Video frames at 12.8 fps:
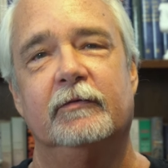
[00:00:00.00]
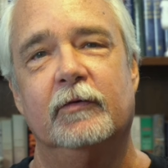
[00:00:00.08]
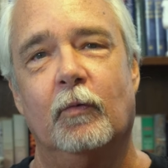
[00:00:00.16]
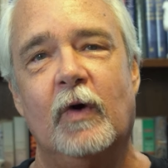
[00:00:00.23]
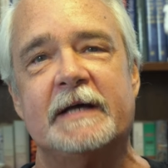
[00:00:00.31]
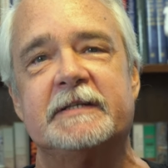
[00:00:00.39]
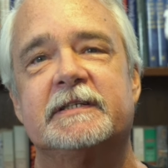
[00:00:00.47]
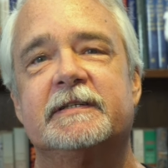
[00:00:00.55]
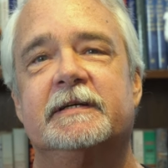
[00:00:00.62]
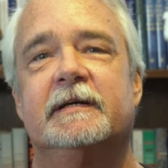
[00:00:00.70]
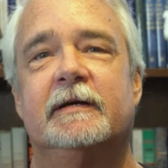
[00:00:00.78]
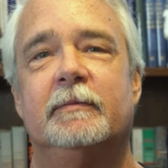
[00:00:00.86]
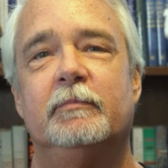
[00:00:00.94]
The
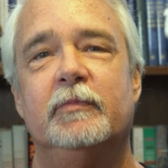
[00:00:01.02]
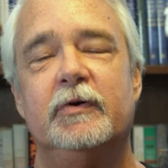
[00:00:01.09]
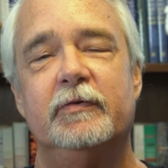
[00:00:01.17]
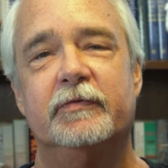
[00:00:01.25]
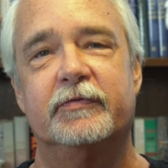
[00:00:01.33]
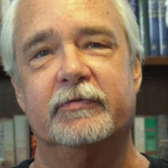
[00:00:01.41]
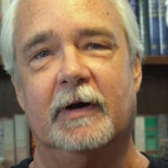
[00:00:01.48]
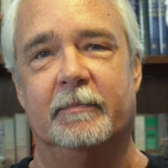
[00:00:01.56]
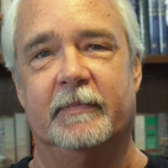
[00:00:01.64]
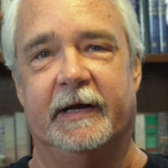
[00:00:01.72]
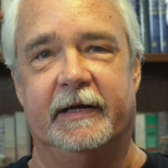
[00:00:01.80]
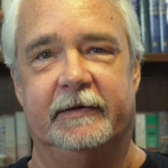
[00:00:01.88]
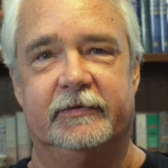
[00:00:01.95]
West moved from
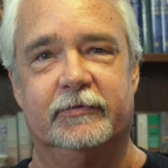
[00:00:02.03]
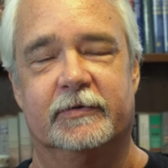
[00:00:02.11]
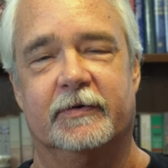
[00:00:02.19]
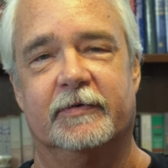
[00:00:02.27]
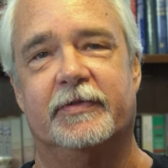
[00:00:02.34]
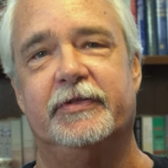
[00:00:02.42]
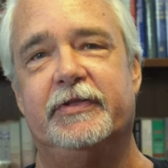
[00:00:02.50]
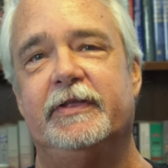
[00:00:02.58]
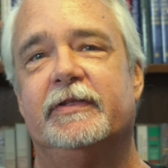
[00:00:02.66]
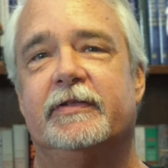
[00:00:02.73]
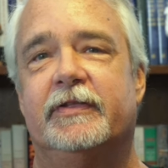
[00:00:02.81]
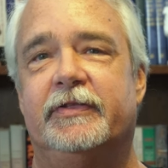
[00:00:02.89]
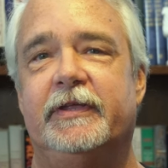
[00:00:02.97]
a sort of
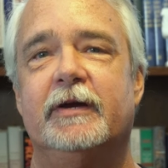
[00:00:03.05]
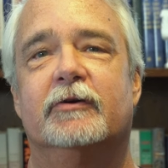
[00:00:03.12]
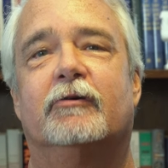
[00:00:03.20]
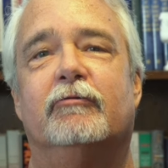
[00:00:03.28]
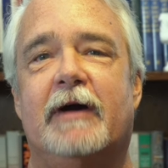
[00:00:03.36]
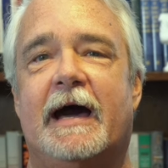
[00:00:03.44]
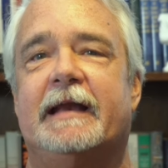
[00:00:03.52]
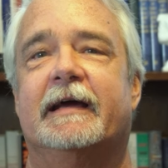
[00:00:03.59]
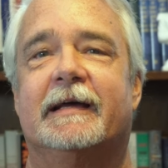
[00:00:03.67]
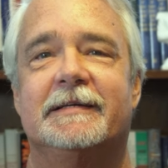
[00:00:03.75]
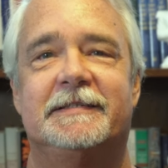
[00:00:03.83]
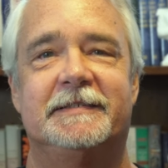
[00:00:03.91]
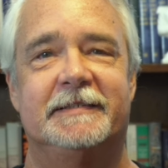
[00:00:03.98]

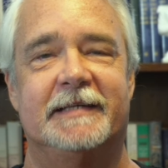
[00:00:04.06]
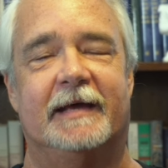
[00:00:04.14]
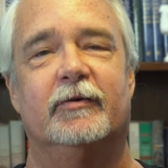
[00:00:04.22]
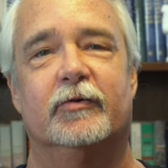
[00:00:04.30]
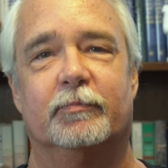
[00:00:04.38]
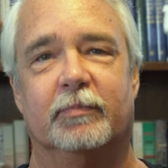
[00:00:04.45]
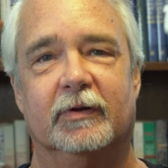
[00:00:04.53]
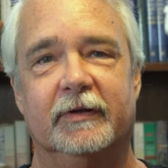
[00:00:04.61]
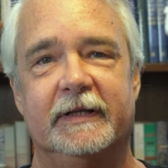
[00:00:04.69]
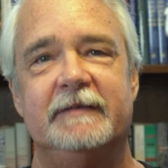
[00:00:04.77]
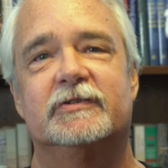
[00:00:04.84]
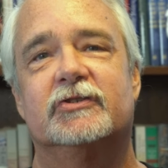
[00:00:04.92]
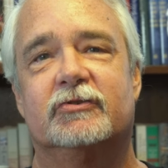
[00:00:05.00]
theocratic-centered
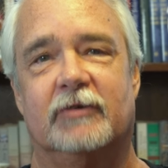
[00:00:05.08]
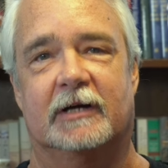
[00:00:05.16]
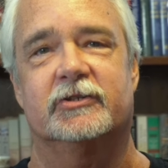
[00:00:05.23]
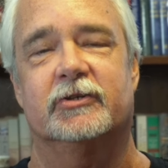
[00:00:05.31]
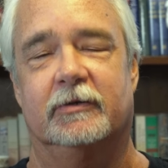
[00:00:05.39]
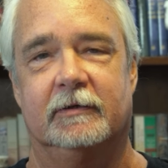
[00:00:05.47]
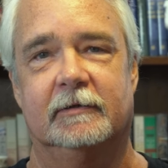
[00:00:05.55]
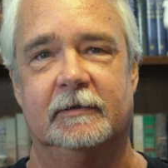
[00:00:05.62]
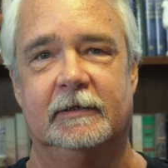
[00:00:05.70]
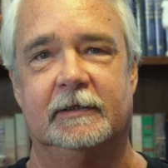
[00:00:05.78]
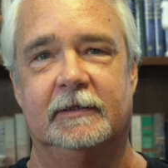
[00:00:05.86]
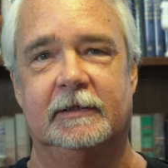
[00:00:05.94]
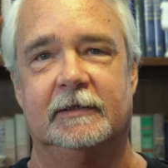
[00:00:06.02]
belief structure,
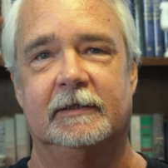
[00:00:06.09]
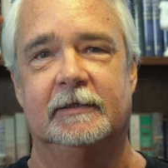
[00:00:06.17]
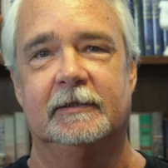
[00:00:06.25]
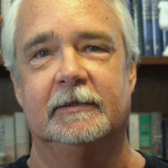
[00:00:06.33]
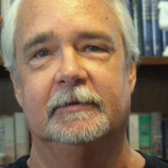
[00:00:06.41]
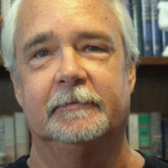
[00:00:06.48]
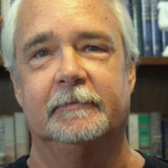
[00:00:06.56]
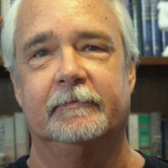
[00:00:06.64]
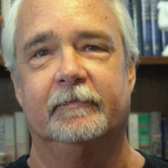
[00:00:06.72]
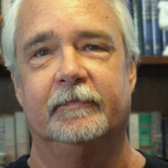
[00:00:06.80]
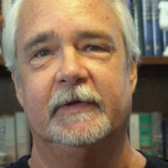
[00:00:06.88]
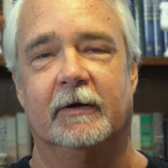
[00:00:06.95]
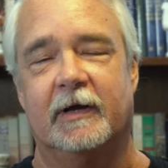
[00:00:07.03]

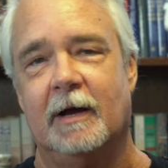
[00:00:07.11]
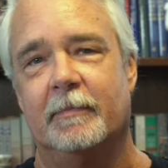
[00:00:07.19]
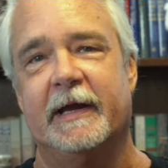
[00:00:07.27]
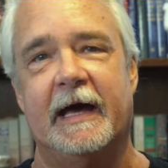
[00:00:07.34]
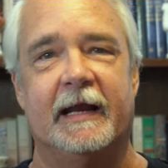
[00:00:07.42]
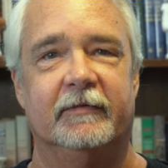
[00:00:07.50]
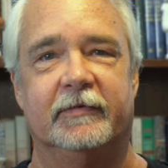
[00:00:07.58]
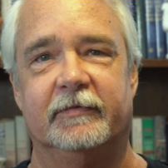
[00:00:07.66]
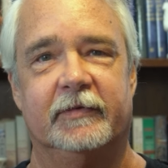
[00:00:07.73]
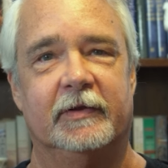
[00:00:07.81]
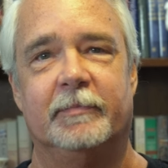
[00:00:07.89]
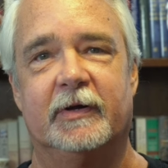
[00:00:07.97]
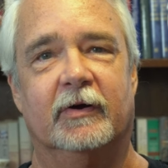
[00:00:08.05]
you know, coming out
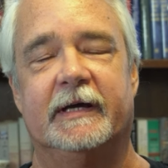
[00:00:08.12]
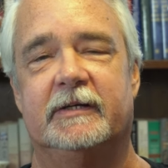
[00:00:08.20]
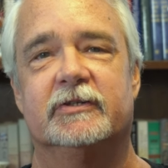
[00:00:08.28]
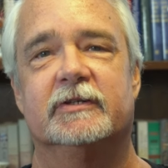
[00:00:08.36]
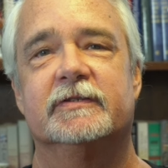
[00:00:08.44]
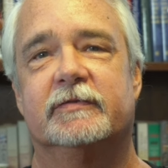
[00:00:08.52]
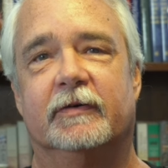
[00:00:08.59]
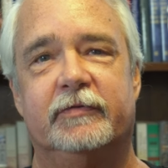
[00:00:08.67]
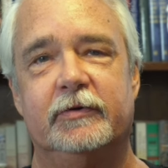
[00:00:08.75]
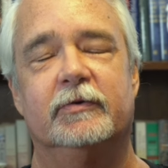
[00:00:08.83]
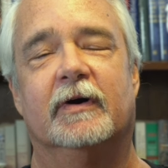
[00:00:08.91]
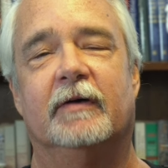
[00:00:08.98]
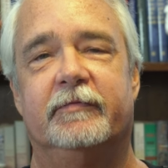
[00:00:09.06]
of the Middle Ages, a
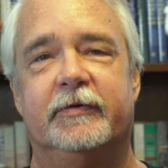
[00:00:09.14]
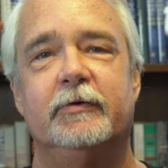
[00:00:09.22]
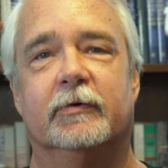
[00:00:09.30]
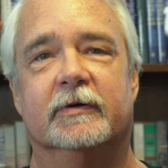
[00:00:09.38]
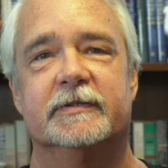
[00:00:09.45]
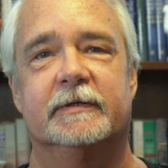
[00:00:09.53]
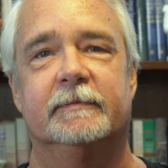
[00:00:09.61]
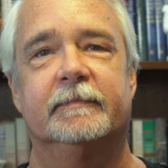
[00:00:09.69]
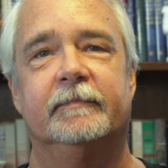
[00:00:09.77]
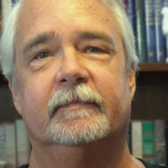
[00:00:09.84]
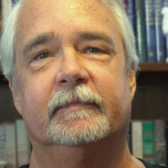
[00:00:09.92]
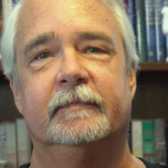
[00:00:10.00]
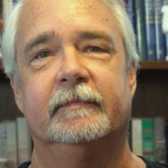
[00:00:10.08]
feudalism,
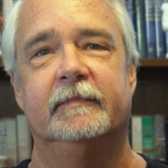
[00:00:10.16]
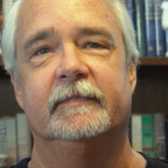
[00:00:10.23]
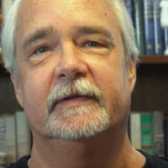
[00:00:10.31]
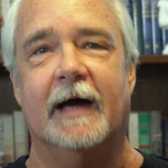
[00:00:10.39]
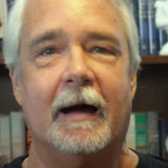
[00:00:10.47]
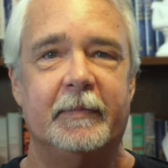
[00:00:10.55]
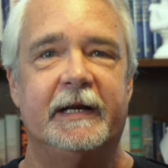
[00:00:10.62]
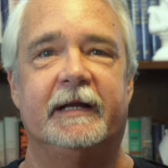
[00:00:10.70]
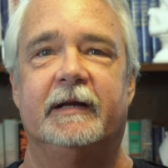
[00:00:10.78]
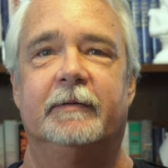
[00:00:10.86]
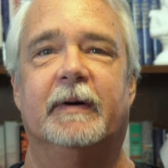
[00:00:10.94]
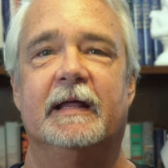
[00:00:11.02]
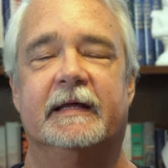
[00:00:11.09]

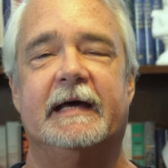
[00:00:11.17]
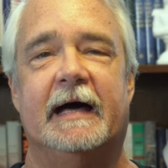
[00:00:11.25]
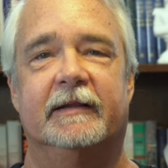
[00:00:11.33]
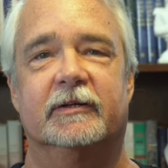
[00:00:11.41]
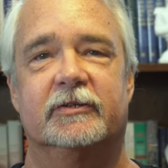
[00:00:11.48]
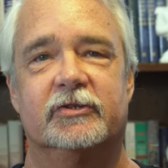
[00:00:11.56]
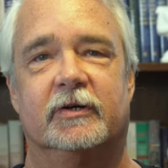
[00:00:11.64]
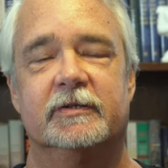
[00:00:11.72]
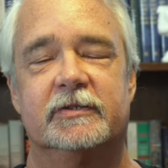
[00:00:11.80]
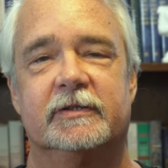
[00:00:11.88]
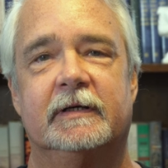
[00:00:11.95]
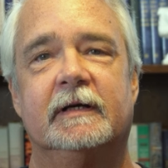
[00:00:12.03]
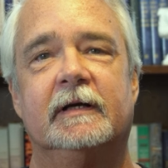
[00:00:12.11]
dominated by the Catholic
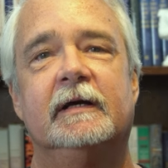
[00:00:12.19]
Church,